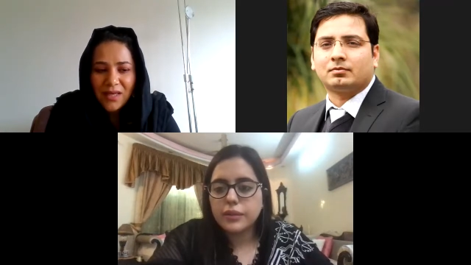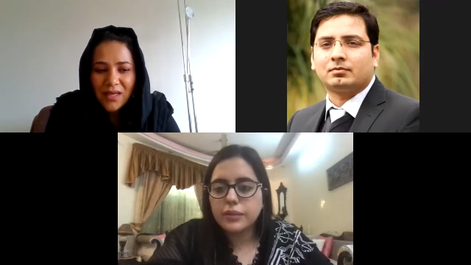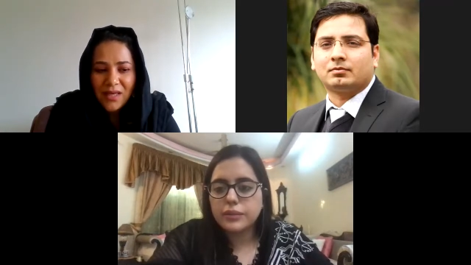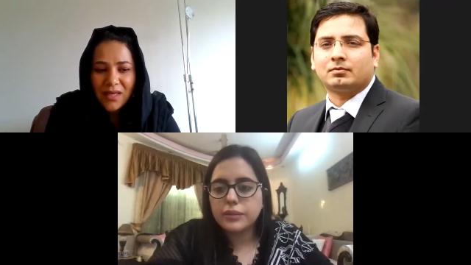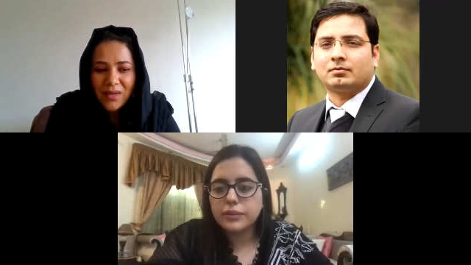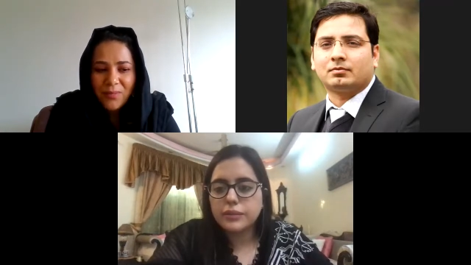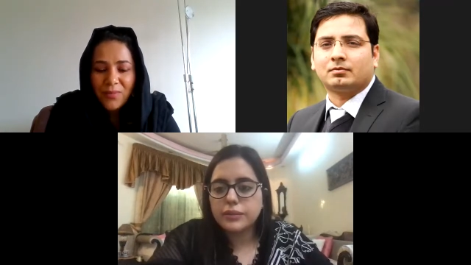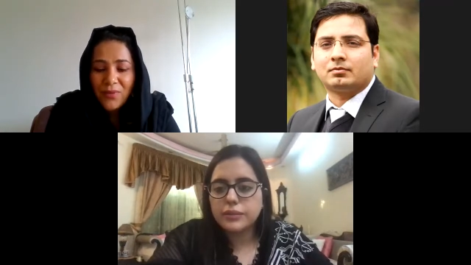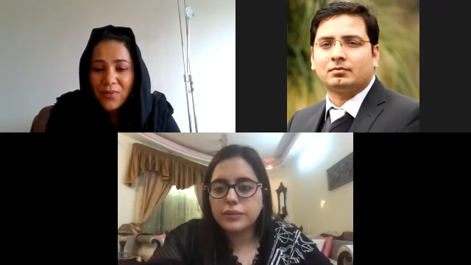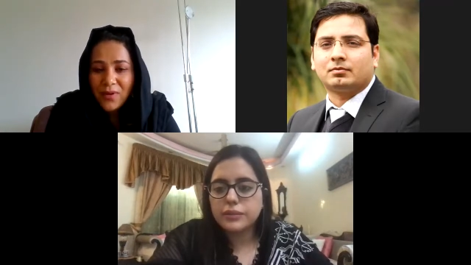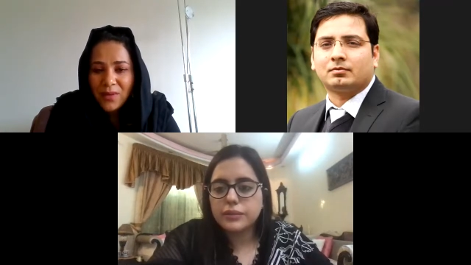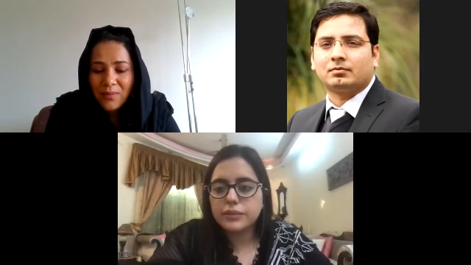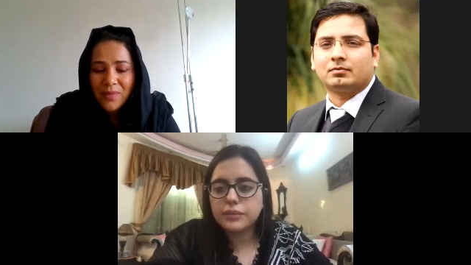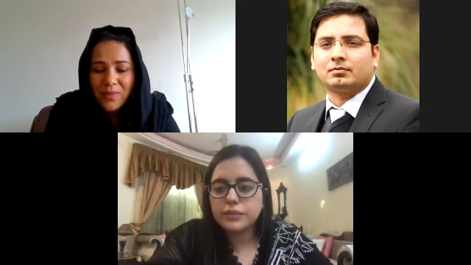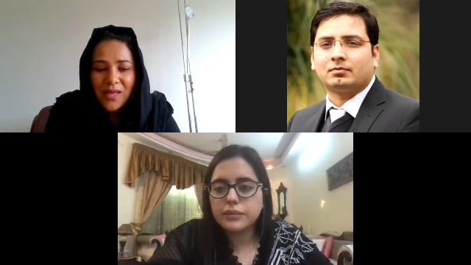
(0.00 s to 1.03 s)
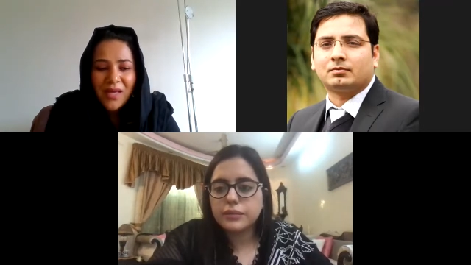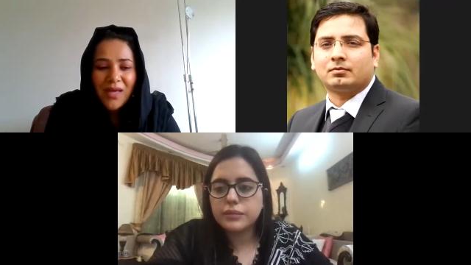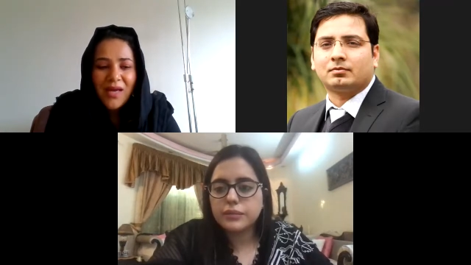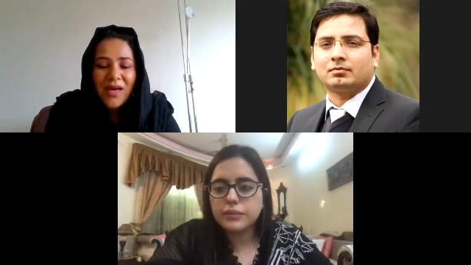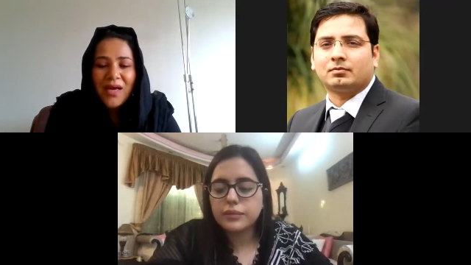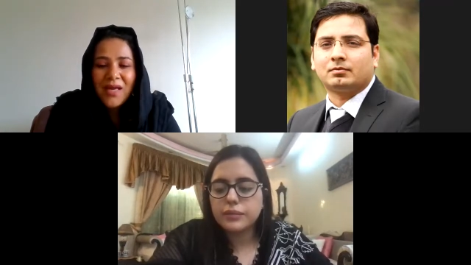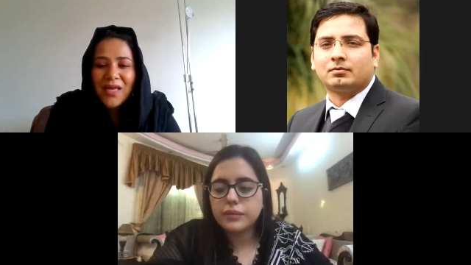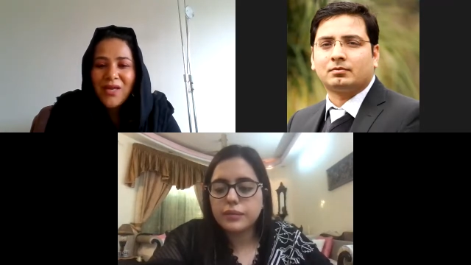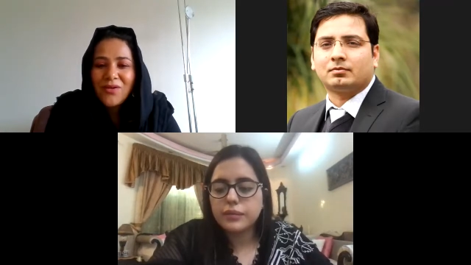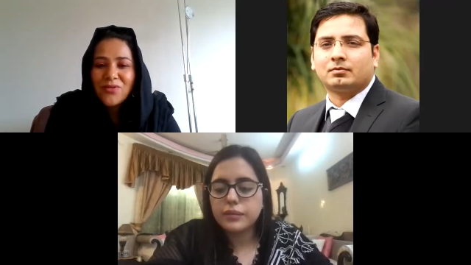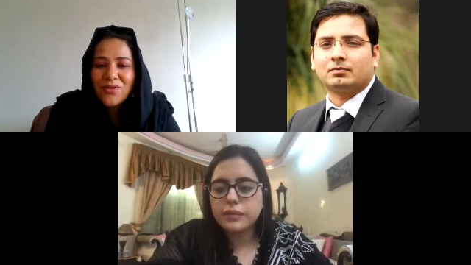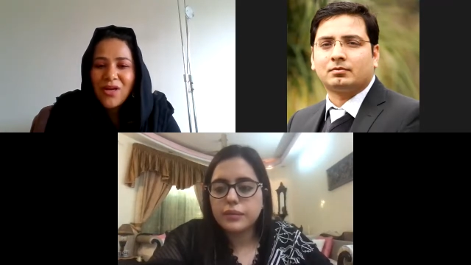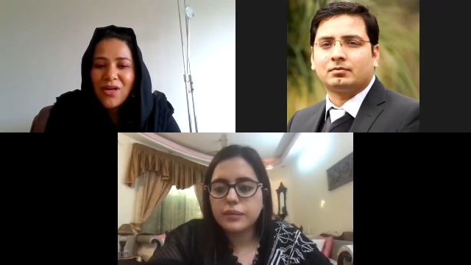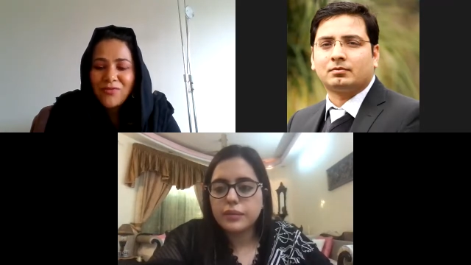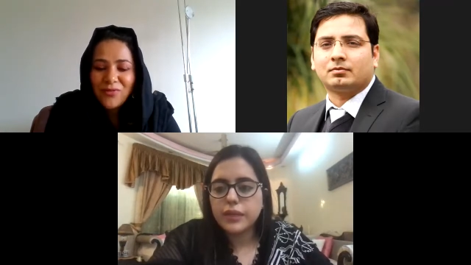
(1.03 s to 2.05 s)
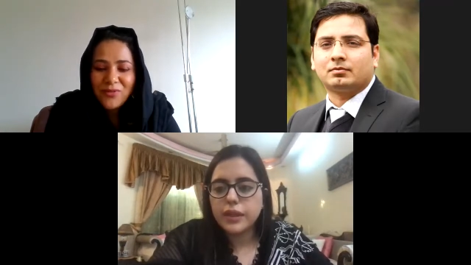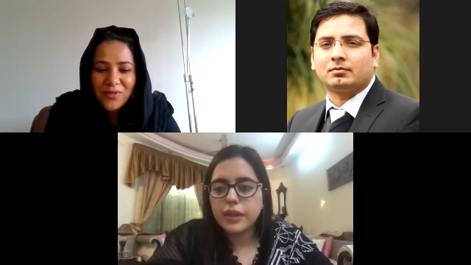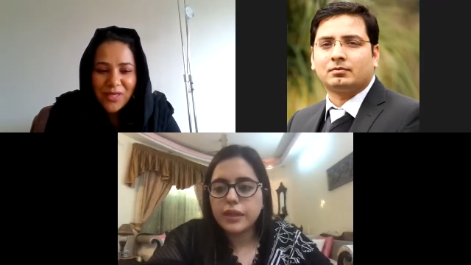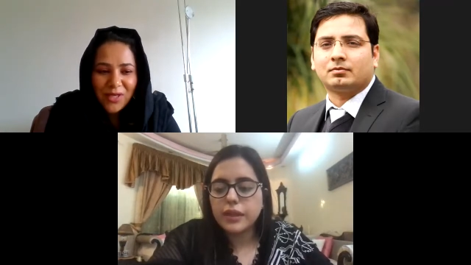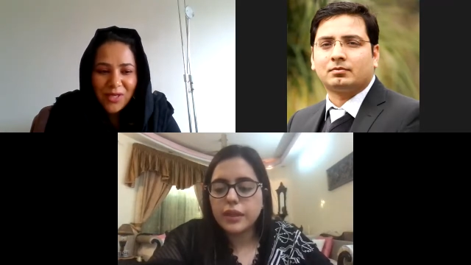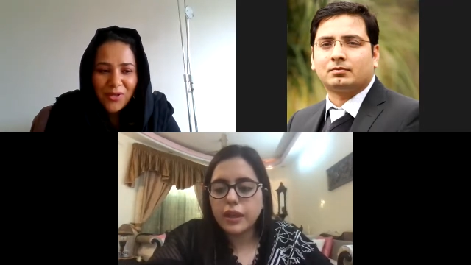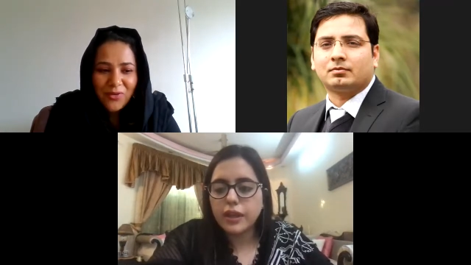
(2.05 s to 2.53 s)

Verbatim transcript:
Speaker 1: uh program. And I also have to thank